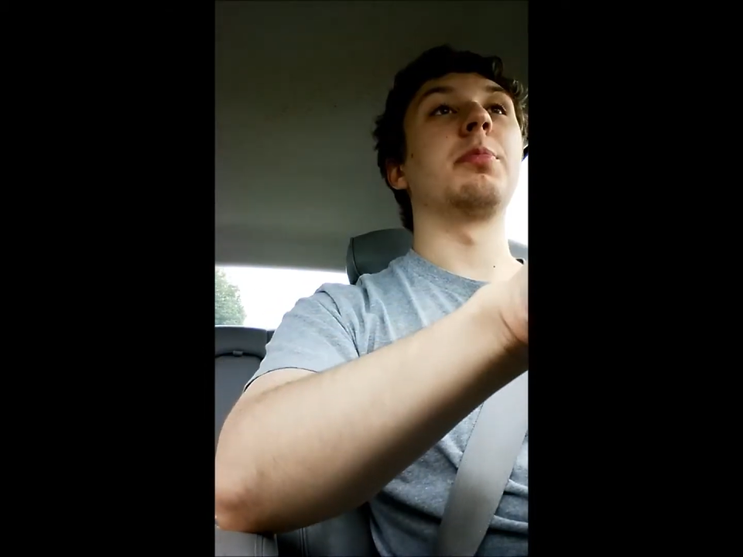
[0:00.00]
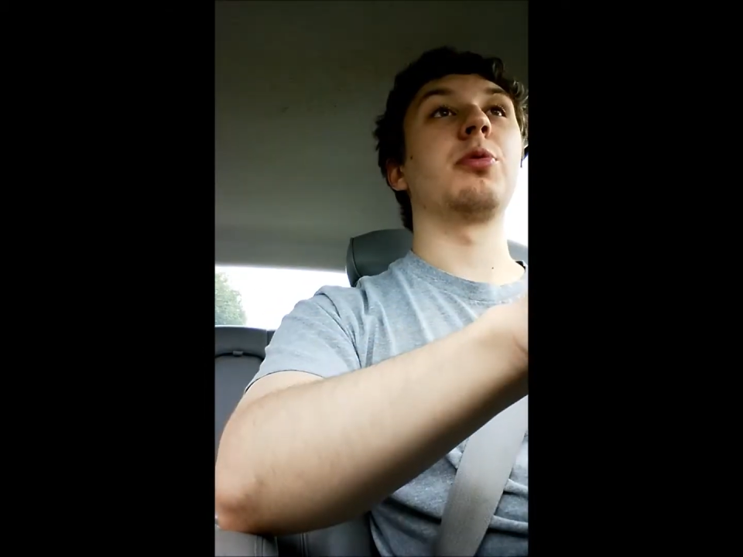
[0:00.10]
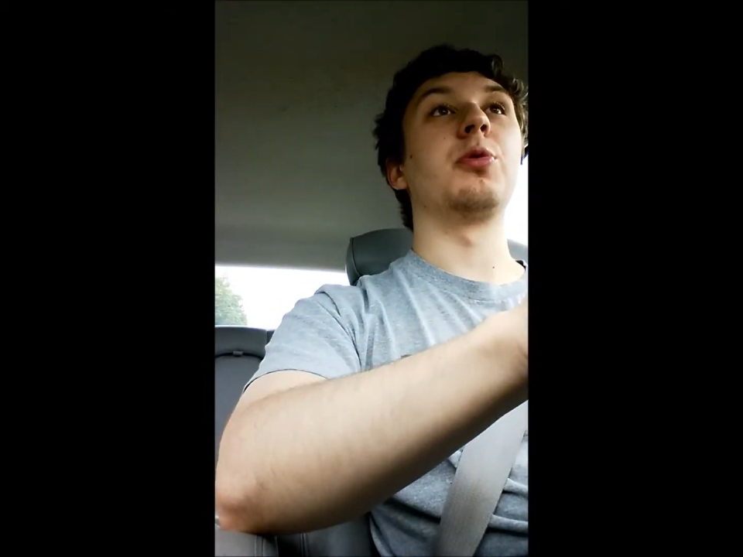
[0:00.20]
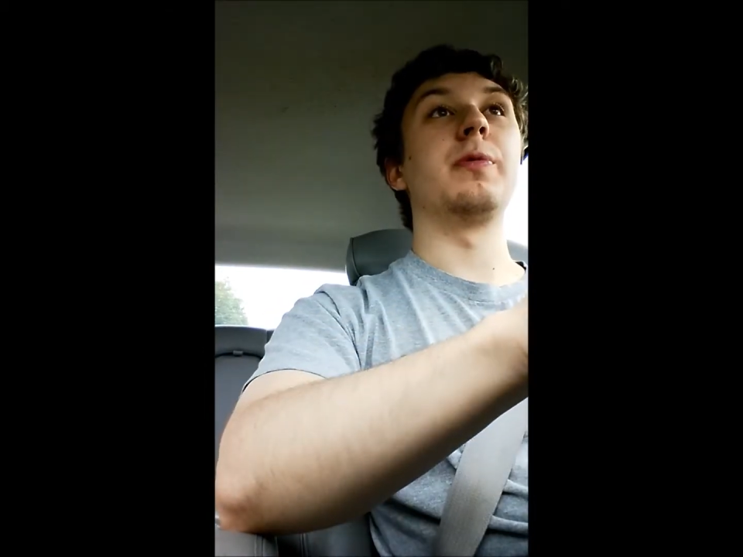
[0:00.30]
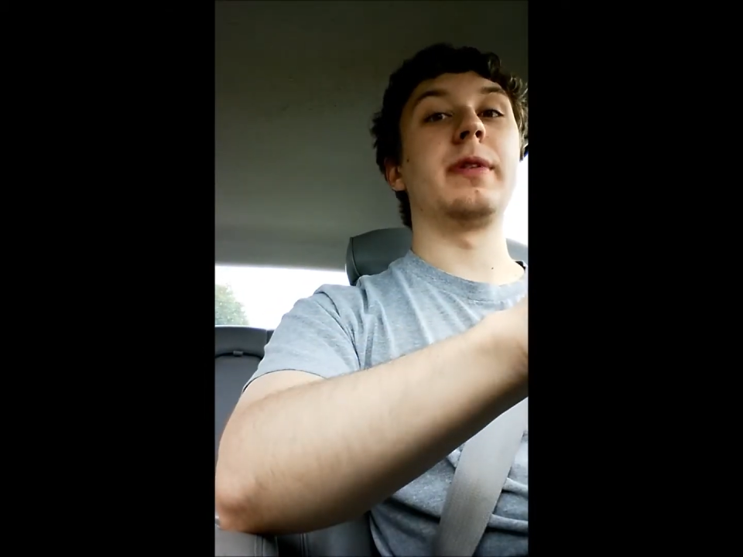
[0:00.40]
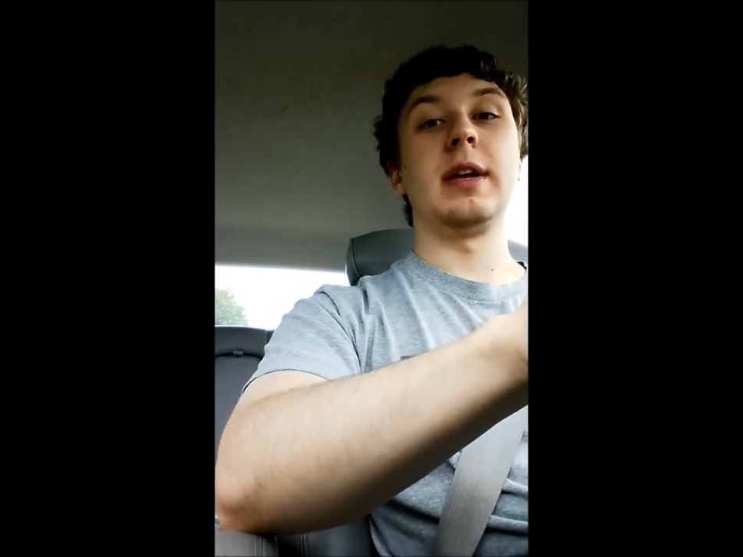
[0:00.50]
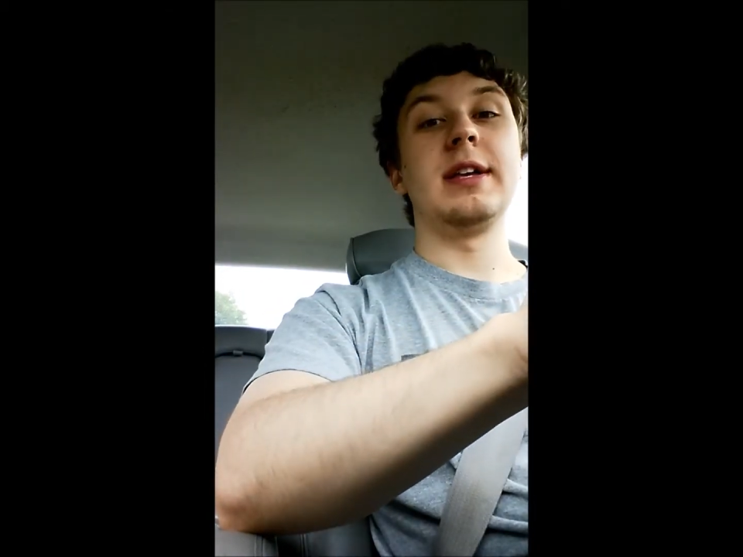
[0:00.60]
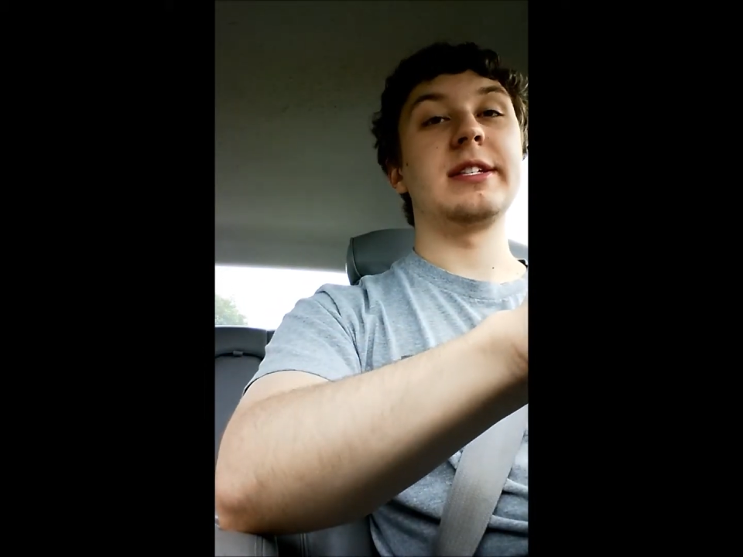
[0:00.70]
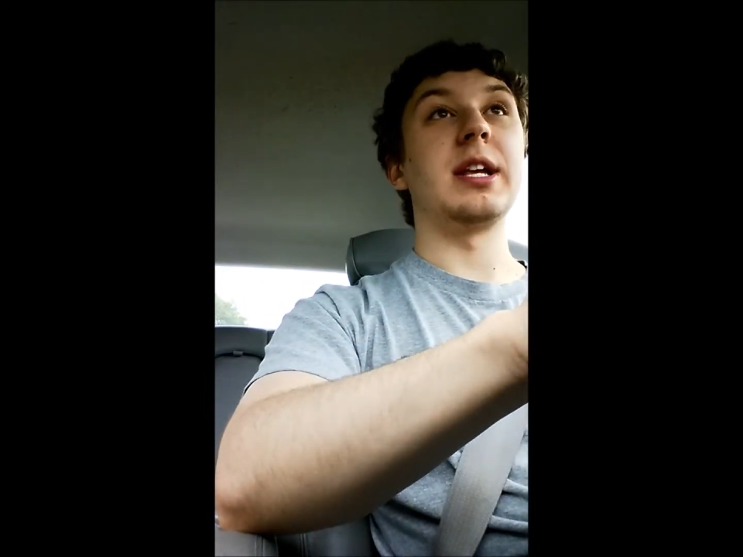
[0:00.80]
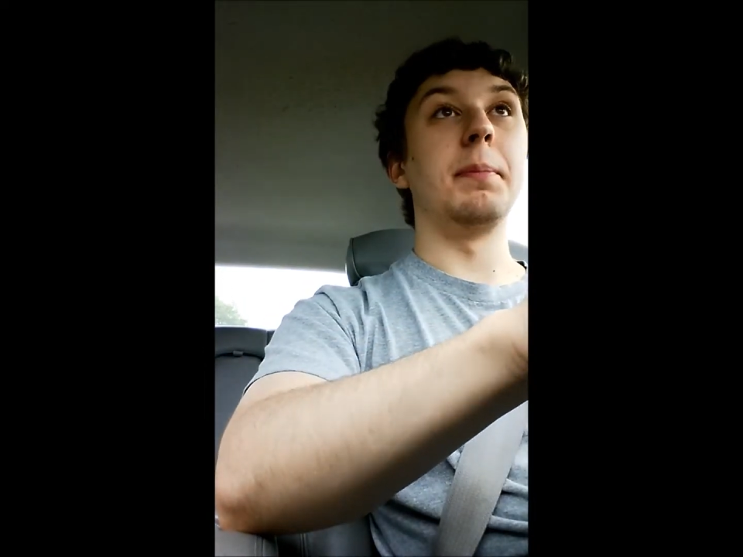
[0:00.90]
approve
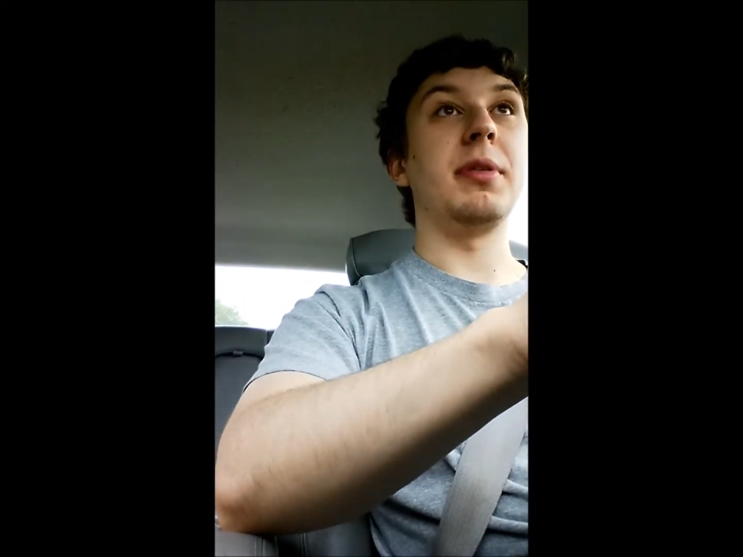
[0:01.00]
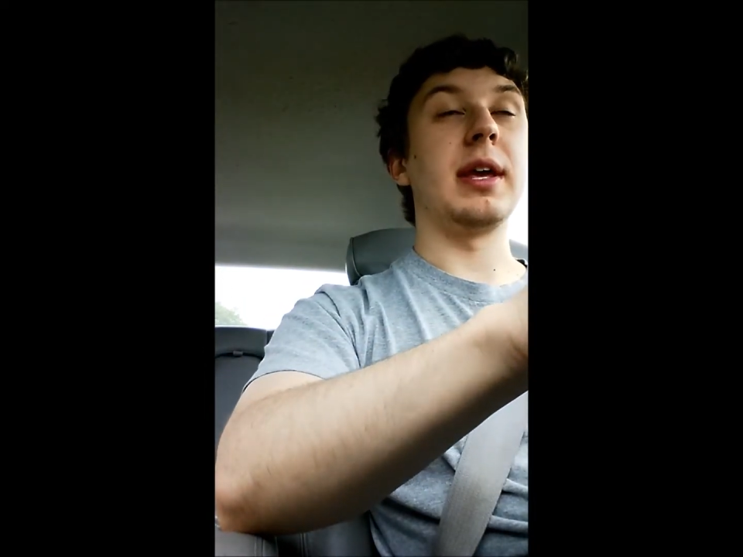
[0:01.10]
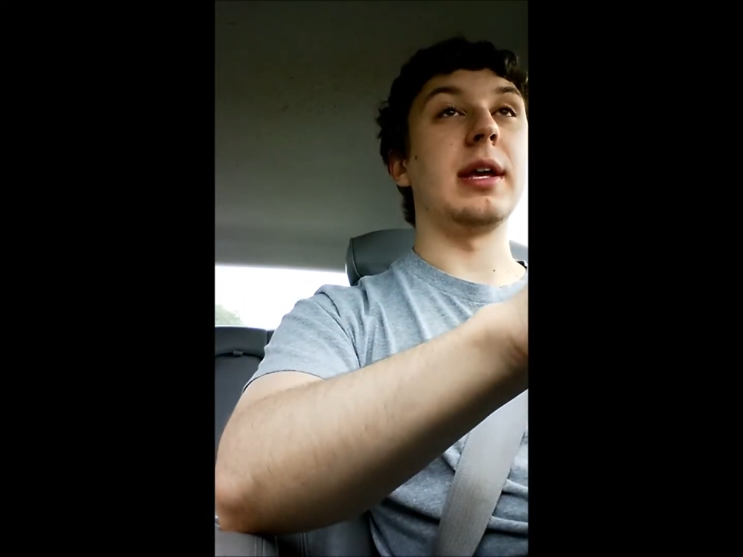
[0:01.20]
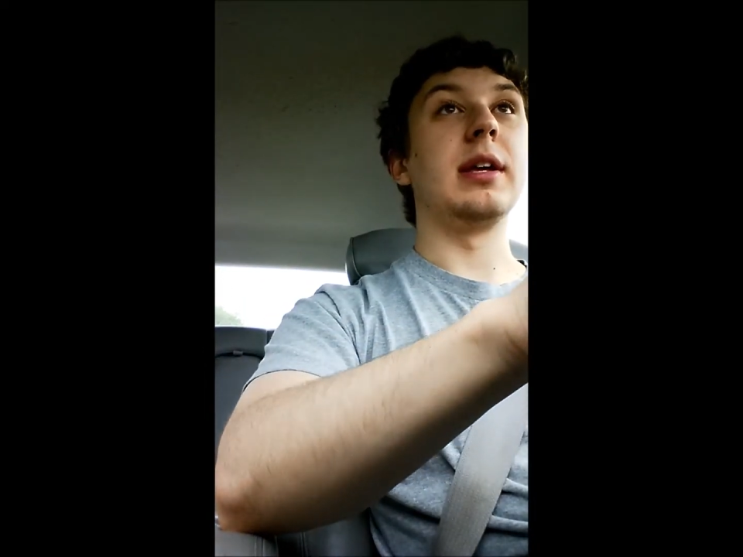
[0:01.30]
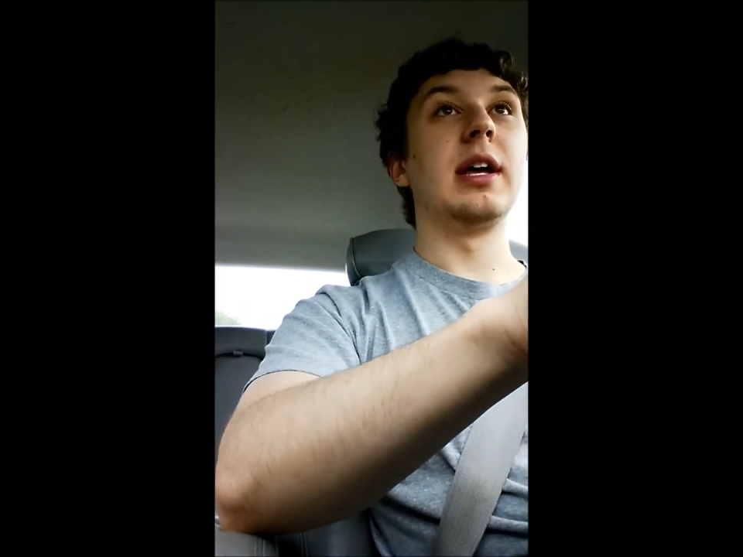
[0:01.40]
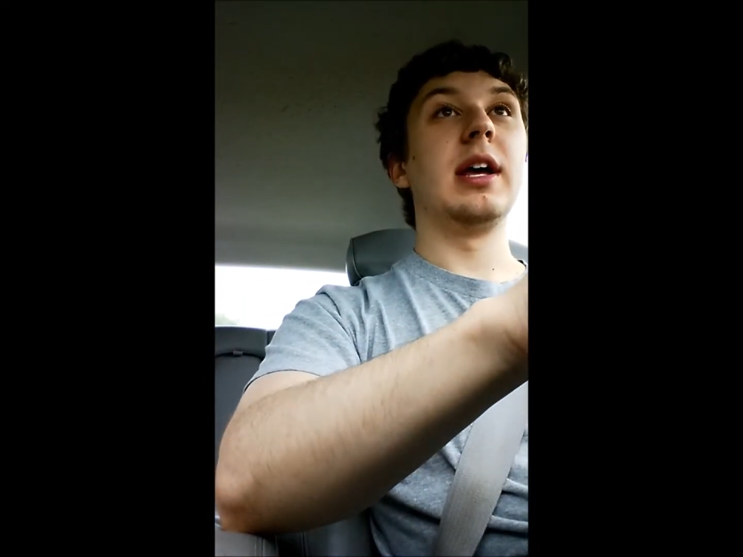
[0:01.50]
something.